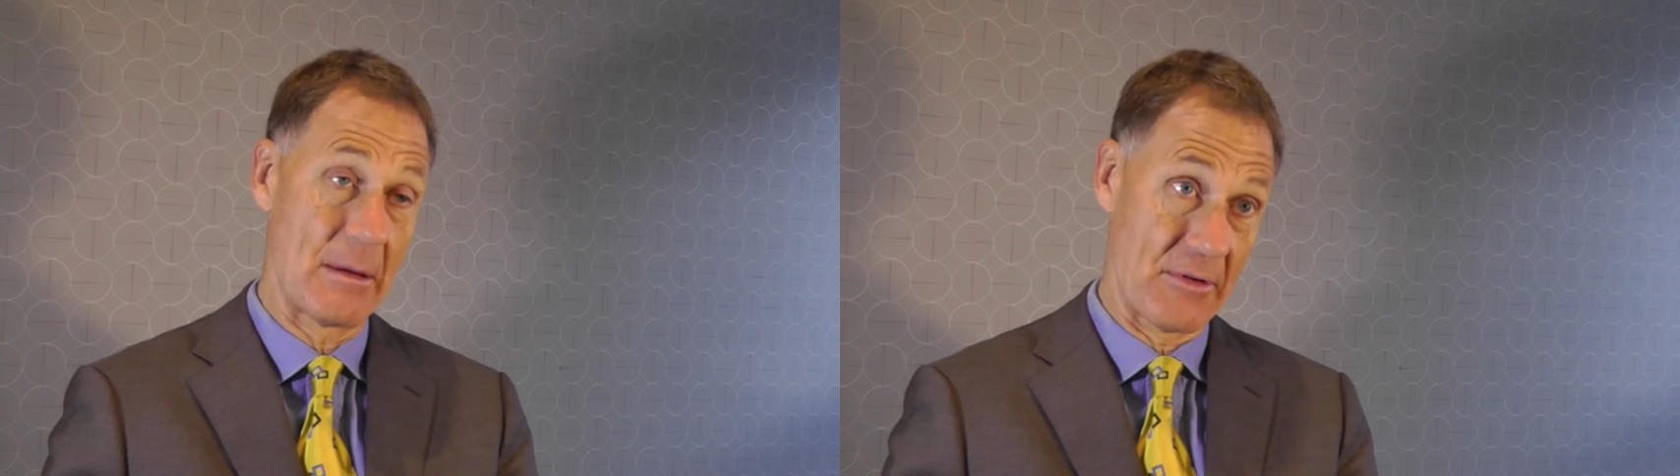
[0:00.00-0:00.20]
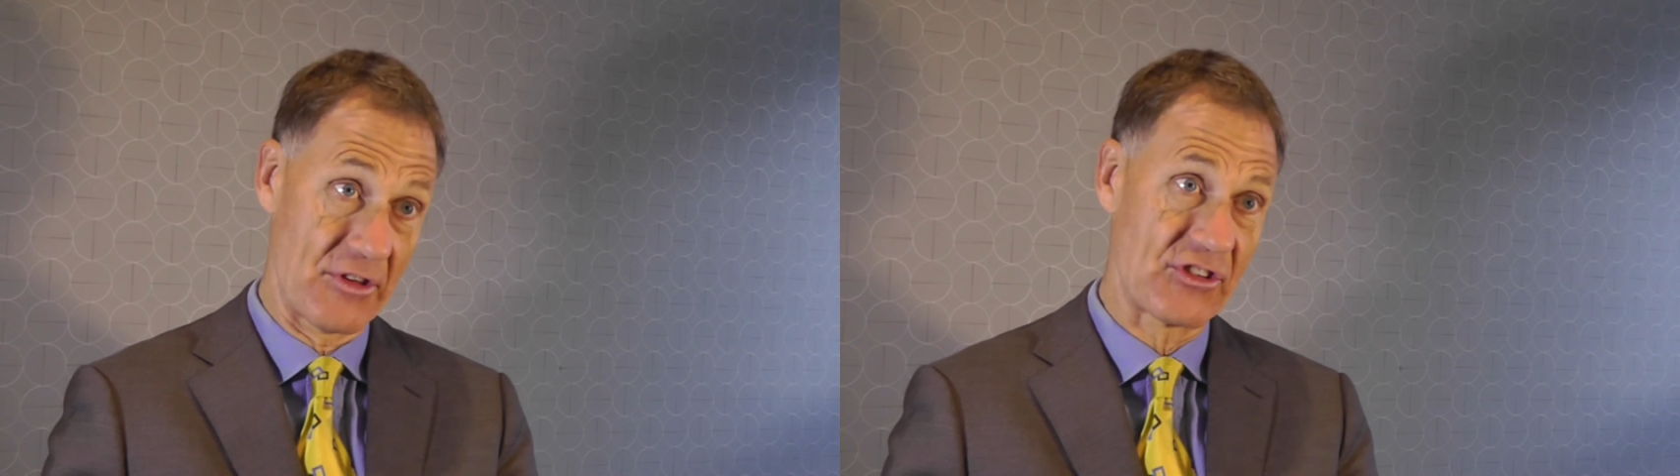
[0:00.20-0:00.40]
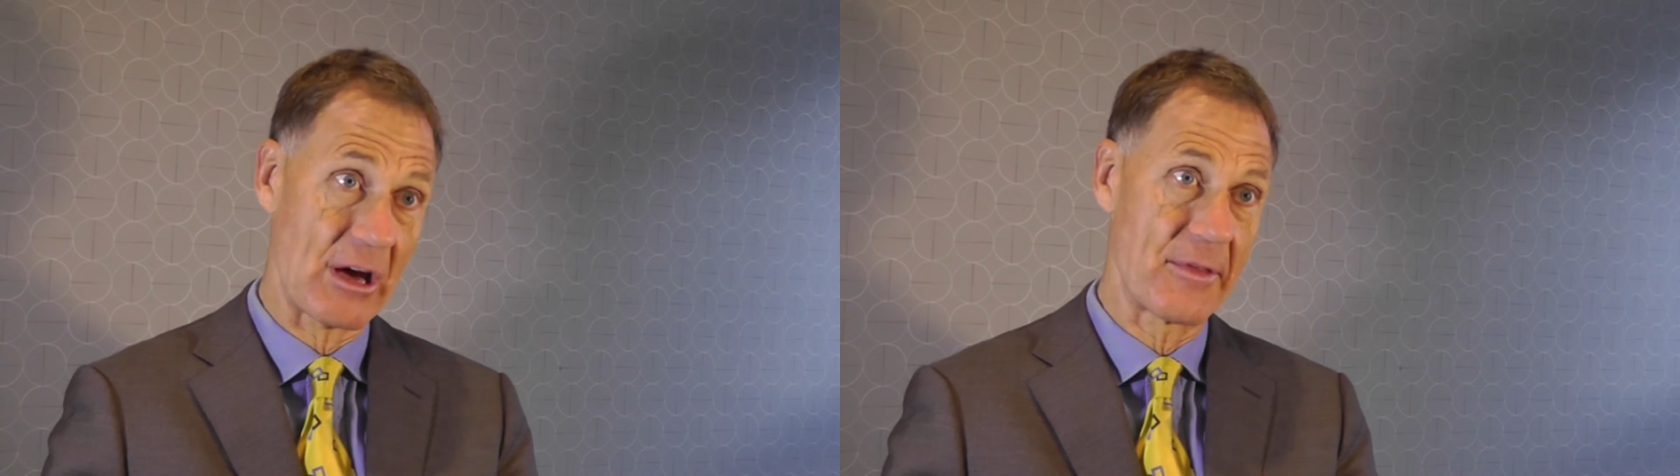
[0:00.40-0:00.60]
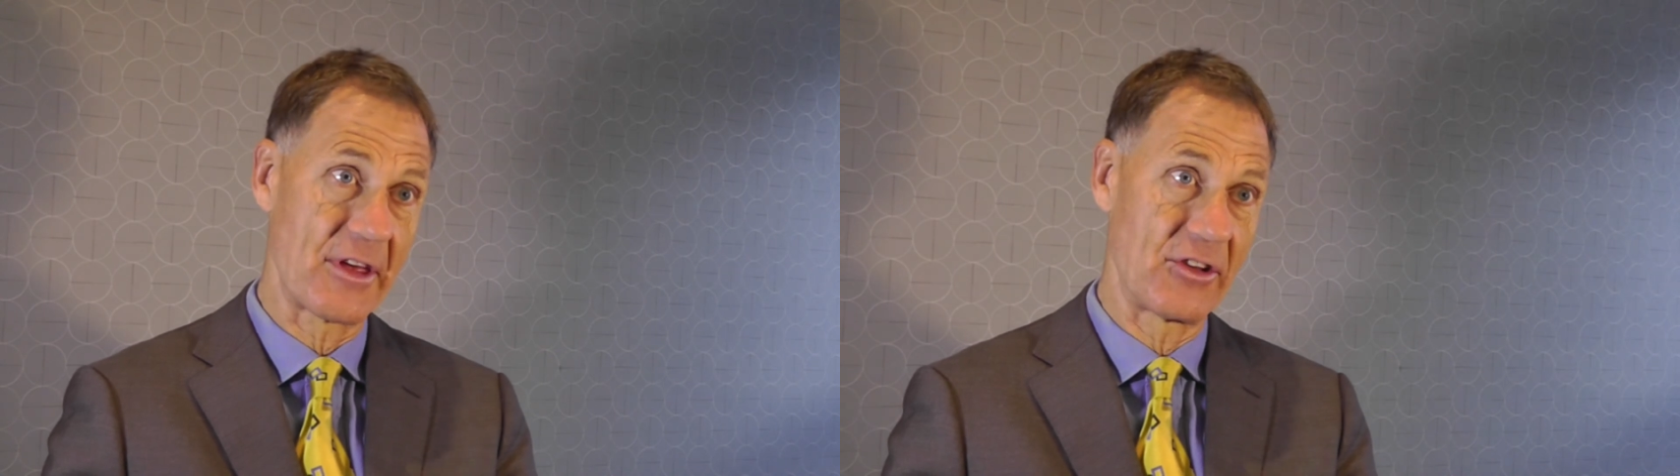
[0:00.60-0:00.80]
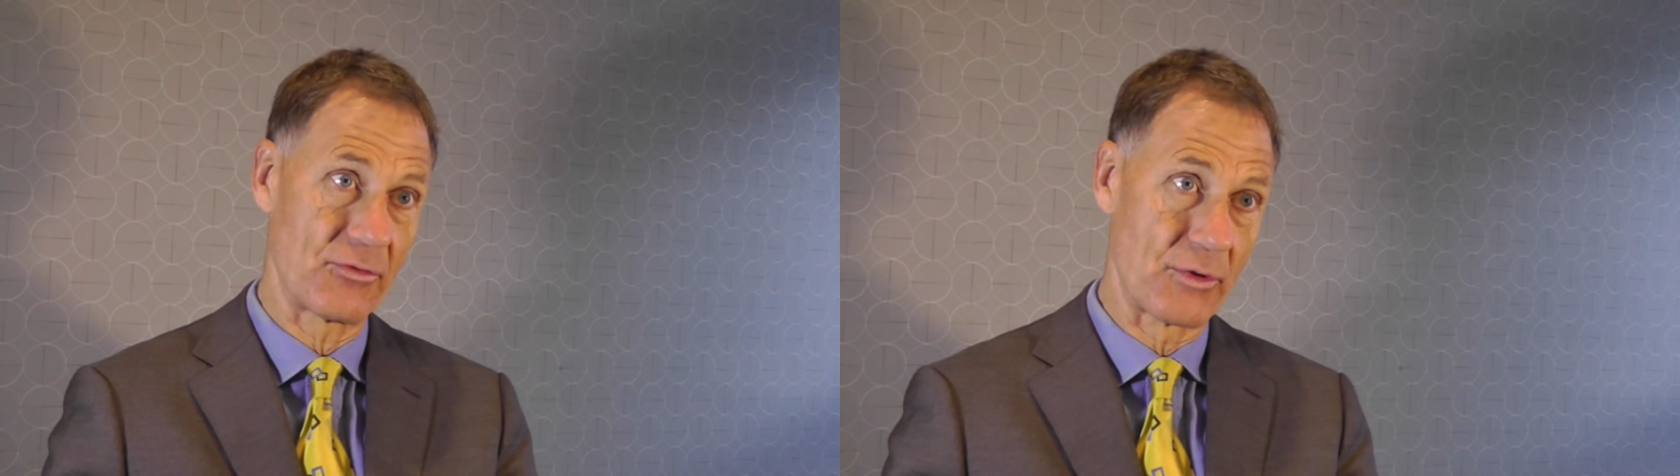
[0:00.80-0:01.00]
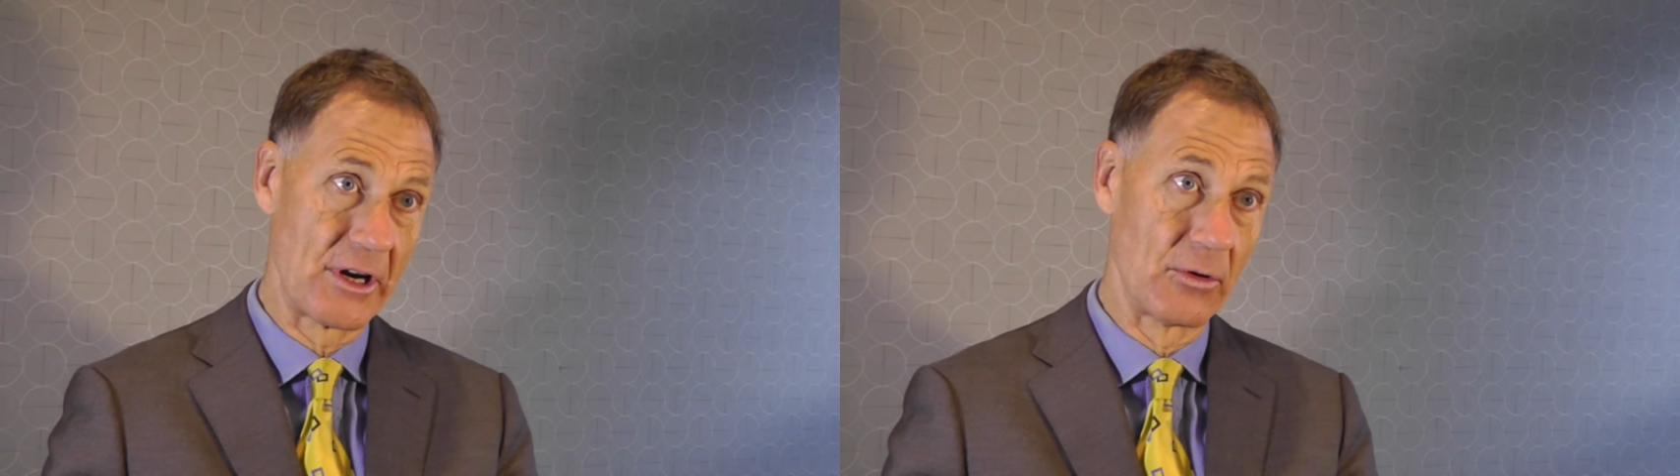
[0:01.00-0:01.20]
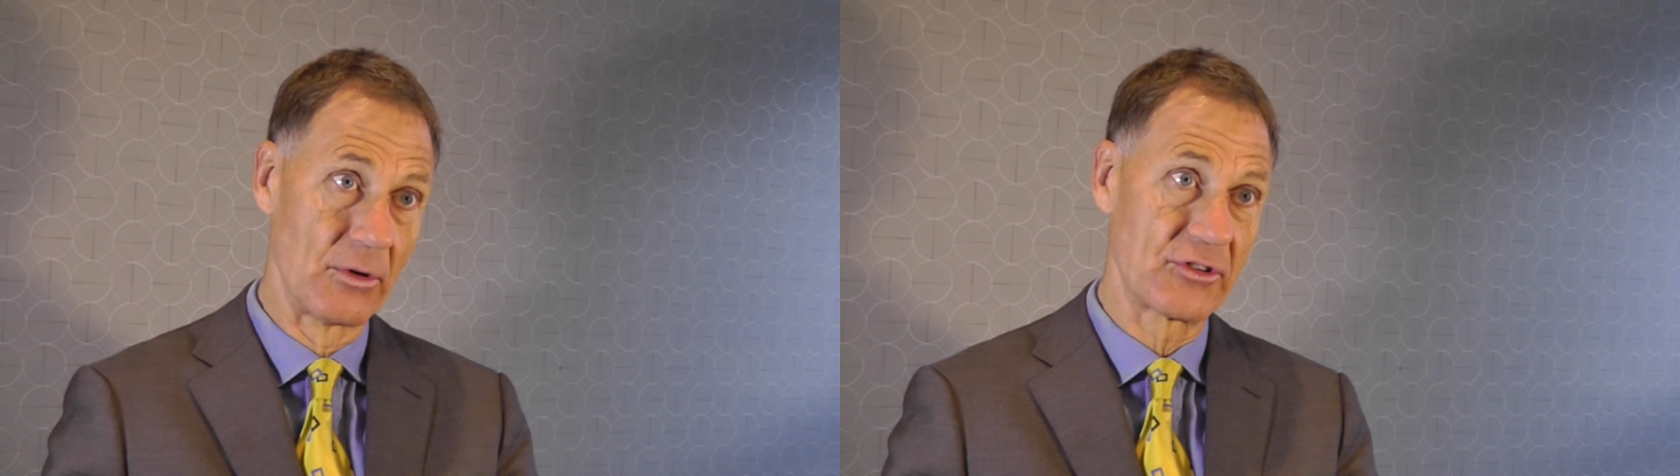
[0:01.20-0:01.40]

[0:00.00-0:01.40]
but this time I think it's real.